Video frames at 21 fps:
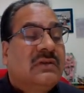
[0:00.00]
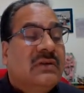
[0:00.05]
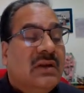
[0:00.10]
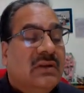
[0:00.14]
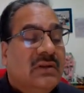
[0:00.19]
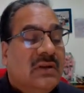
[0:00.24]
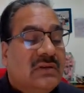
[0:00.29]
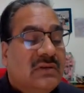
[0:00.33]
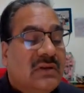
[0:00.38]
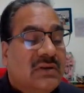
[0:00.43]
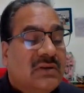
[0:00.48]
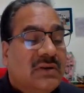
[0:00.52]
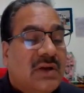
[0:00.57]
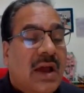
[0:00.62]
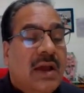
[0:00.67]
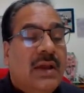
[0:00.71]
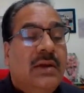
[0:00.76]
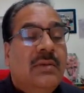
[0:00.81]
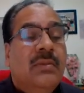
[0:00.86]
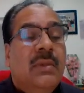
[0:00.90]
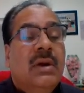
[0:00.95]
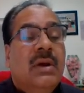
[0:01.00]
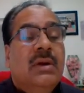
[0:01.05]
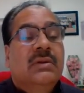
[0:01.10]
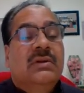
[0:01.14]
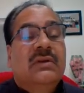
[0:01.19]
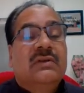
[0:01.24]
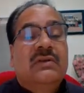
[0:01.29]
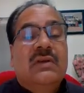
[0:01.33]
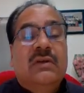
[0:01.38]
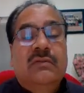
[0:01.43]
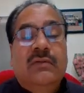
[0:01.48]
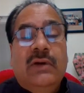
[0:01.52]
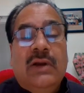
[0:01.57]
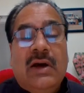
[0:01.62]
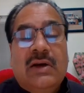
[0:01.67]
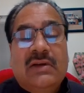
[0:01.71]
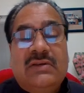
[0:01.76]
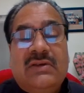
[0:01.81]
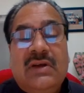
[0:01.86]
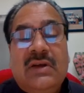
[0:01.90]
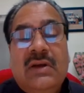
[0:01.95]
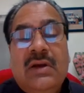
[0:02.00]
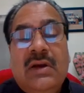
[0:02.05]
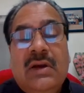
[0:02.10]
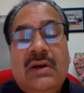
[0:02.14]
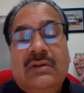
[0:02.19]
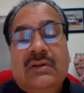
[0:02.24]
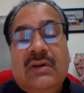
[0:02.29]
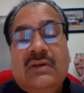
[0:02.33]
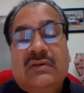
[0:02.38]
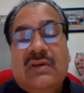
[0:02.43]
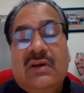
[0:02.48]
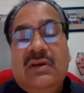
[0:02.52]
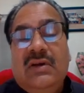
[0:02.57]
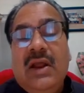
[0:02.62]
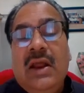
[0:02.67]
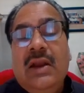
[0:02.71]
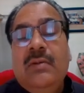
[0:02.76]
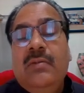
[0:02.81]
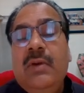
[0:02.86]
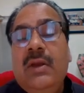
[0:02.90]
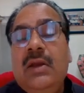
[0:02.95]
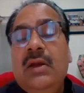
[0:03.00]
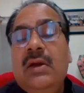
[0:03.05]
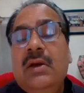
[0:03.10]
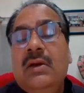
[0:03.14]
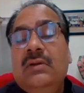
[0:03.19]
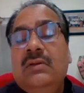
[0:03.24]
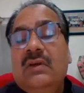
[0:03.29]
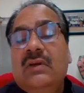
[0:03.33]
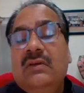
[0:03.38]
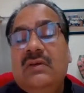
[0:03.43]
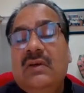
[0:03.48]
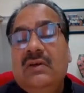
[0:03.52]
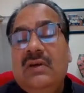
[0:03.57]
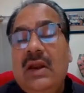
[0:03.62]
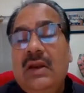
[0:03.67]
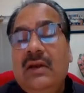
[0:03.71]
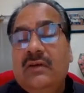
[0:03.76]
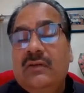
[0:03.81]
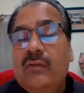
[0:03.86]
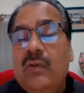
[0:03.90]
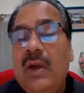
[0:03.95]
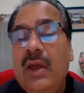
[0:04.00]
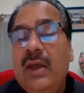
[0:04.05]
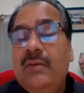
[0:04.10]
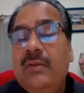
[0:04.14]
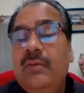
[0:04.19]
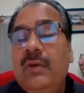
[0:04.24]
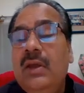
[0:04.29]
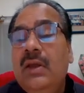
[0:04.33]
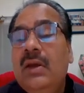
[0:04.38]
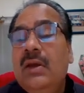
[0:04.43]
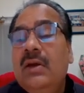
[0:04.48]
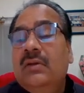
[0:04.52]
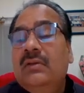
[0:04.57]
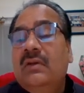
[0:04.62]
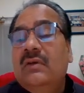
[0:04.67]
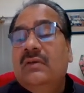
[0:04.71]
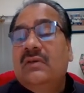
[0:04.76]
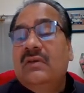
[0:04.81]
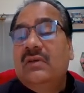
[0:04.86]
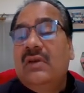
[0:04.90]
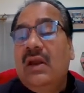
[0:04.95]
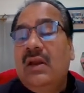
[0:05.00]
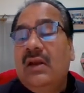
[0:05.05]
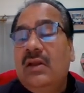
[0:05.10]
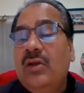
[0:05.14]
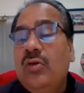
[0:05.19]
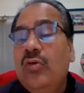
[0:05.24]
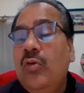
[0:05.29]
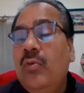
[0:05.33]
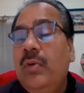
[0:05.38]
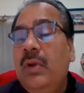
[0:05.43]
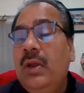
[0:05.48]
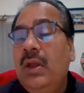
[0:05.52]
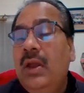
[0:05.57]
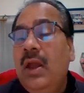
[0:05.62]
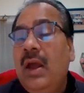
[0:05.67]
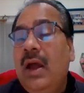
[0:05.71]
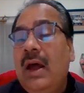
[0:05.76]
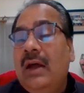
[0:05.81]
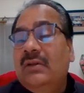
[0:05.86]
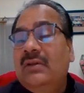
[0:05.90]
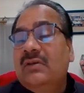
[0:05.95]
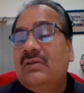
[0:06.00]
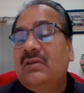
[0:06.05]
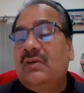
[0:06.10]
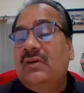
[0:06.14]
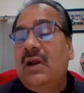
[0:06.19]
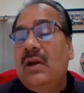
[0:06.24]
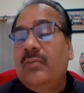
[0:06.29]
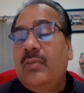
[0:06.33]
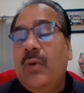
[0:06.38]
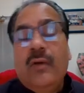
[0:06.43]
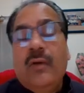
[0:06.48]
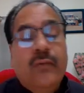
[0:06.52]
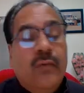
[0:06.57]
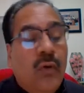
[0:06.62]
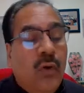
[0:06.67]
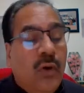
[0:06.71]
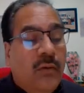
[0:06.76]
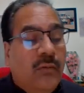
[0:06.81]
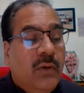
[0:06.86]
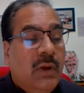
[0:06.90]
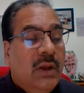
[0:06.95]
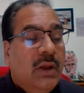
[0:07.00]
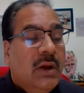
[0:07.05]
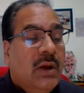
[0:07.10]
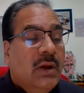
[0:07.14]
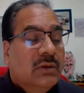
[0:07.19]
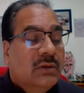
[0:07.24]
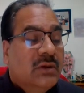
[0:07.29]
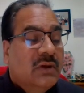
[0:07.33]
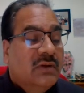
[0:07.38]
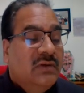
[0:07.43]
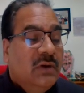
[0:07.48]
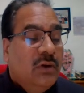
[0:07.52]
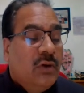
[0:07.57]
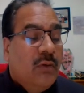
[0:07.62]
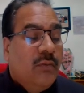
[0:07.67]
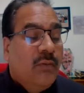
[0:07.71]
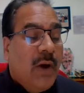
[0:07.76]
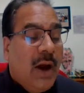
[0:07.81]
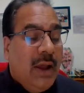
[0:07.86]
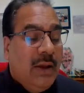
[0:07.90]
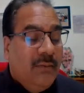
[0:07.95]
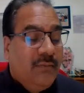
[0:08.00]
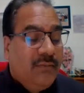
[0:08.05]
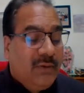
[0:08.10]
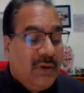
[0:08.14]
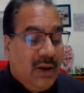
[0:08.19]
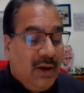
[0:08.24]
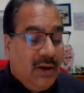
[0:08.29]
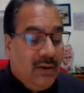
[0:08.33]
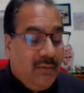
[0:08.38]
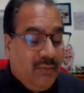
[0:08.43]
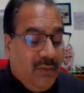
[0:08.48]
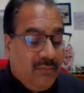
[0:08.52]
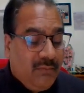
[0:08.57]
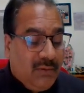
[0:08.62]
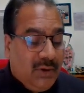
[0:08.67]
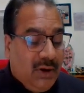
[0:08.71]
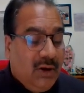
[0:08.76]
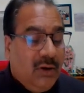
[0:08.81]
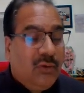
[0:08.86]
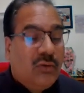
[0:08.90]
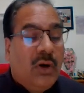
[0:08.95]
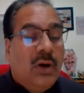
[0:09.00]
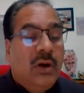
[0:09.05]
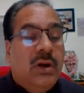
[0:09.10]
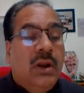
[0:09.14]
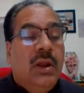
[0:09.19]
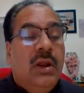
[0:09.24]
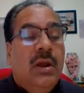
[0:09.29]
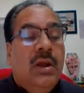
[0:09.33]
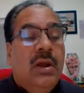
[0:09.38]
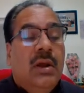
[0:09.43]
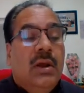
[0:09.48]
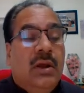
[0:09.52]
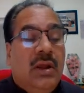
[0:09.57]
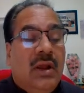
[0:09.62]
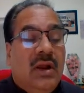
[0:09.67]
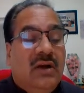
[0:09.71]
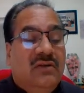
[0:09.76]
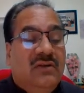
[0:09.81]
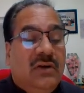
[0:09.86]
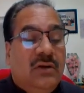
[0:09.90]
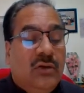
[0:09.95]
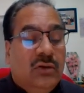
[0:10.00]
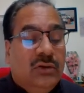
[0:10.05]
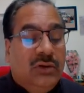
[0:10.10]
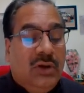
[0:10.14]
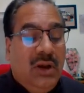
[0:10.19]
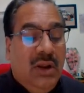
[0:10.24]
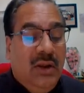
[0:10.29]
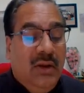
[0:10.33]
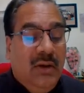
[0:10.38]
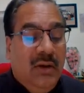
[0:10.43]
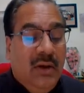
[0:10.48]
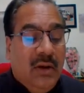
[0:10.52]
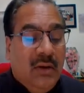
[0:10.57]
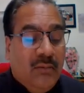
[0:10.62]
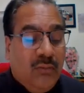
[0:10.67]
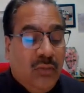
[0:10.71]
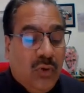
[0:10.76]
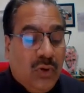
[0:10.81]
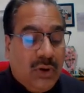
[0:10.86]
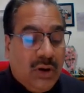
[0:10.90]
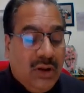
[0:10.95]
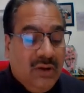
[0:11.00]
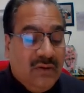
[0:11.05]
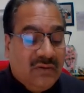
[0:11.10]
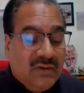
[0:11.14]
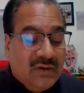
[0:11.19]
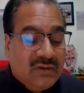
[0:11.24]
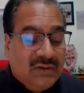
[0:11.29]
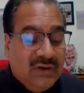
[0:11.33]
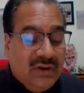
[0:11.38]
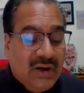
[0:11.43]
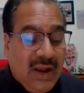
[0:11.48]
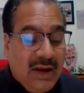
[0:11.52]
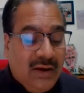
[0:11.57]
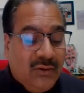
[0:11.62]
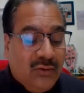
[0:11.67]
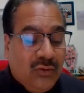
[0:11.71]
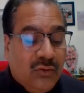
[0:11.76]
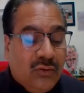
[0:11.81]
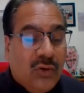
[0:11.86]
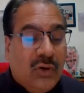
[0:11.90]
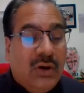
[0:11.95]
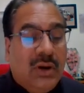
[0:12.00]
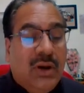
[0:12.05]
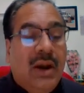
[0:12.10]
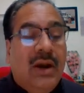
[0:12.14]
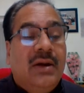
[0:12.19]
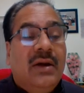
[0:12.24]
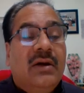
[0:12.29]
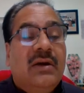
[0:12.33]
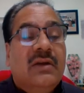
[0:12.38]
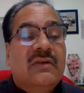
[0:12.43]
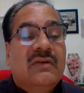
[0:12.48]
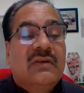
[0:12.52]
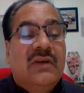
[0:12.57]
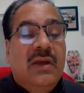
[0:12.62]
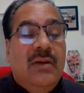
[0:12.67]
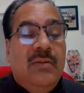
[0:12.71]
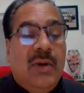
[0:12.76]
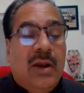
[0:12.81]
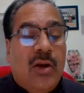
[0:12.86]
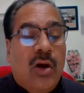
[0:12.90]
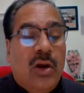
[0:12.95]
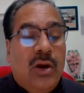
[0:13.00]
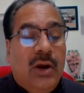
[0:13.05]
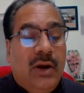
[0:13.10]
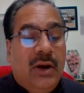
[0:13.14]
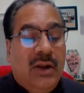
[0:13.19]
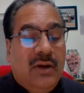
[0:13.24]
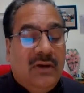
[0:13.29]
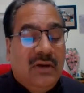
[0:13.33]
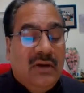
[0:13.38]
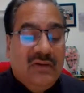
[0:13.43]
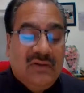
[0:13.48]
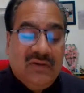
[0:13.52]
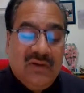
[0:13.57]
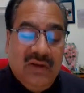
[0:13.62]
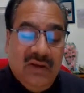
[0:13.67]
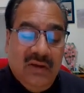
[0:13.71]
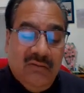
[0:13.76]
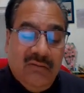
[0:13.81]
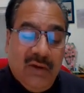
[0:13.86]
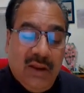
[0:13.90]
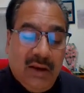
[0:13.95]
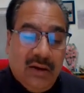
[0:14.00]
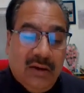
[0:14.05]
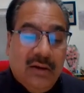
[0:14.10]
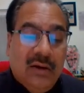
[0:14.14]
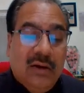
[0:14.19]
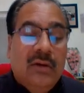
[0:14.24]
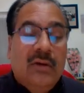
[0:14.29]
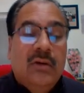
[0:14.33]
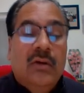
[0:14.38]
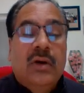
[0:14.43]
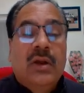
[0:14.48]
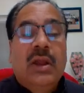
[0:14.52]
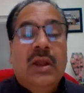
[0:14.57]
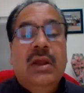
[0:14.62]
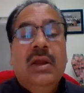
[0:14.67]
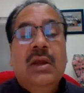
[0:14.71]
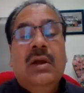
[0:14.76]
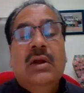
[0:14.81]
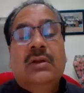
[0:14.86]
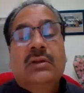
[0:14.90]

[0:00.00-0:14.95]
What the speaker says: Okay, this is time, this is velocity, this is del v, this is del square v, this is del q v, and this is del power 4 v. 0, 5, 10, 15, 20. Here 0, 3, 14, 69 to 28. It is given. Already it is given. Okay.